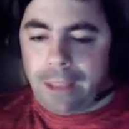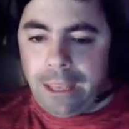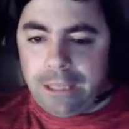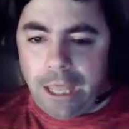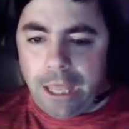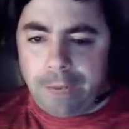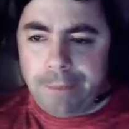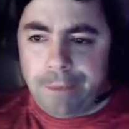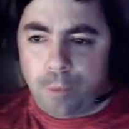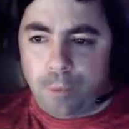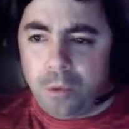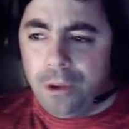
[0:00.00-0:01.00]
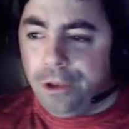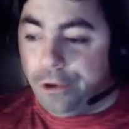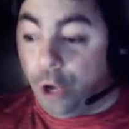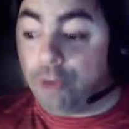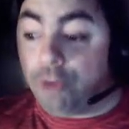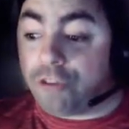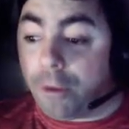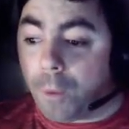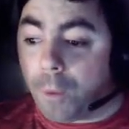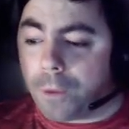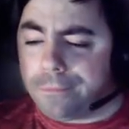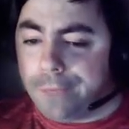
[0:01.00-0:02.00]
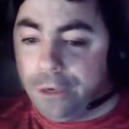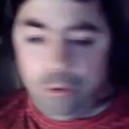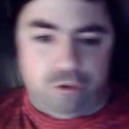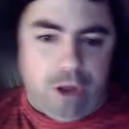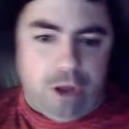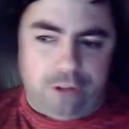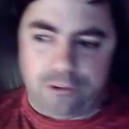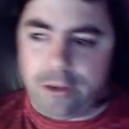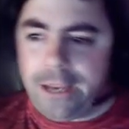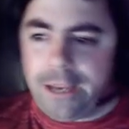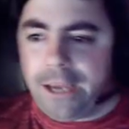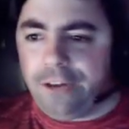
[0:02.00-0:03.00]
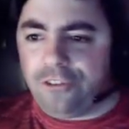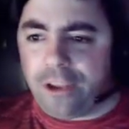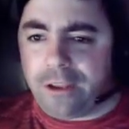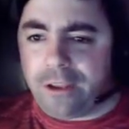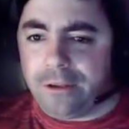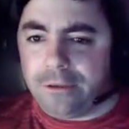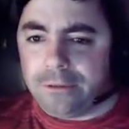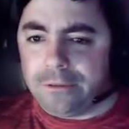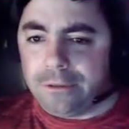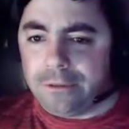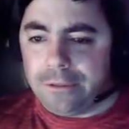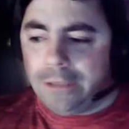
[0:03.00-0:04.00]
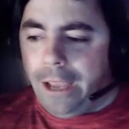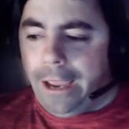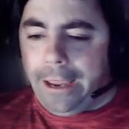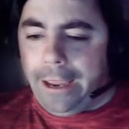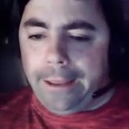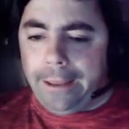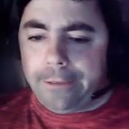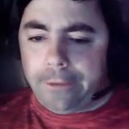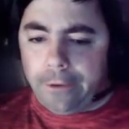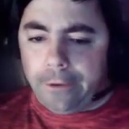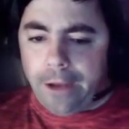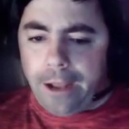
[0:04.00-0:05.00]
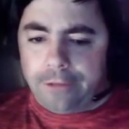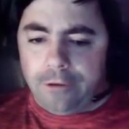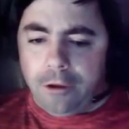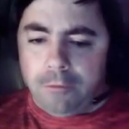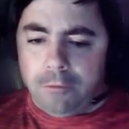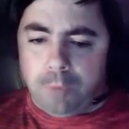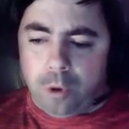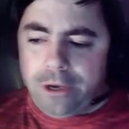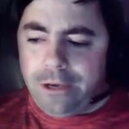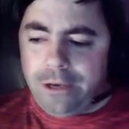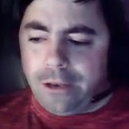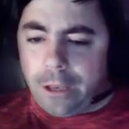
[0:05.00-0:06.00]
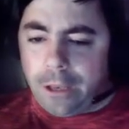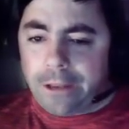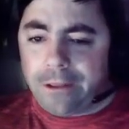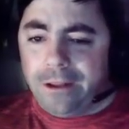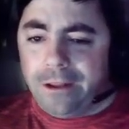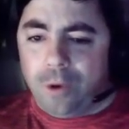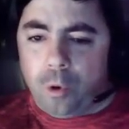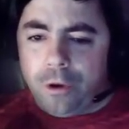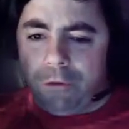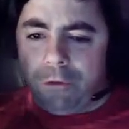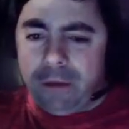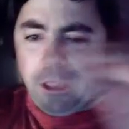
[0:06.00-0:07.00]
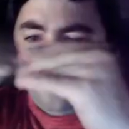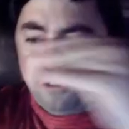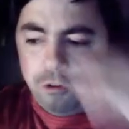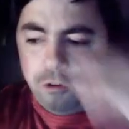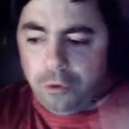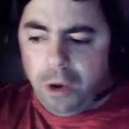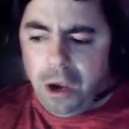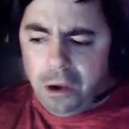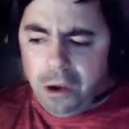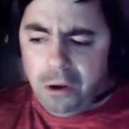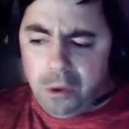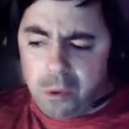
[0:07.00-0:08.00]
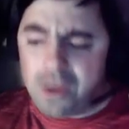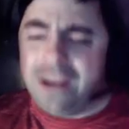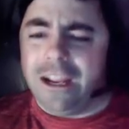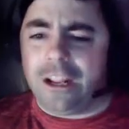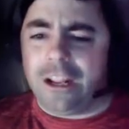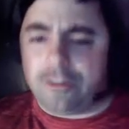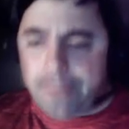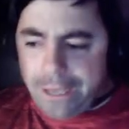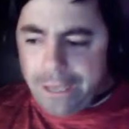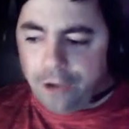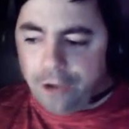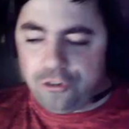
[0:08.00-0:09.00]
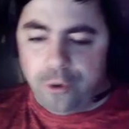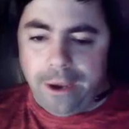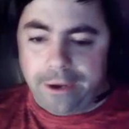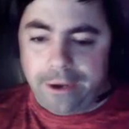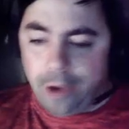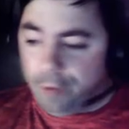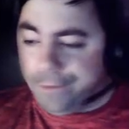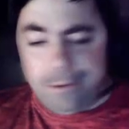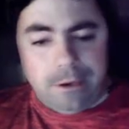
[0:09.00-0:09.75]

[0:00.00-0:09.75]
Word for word: a lot of people know someone who's constantly getting sick, and they're not putting the link or the relation to, oh, it's because you had COVID.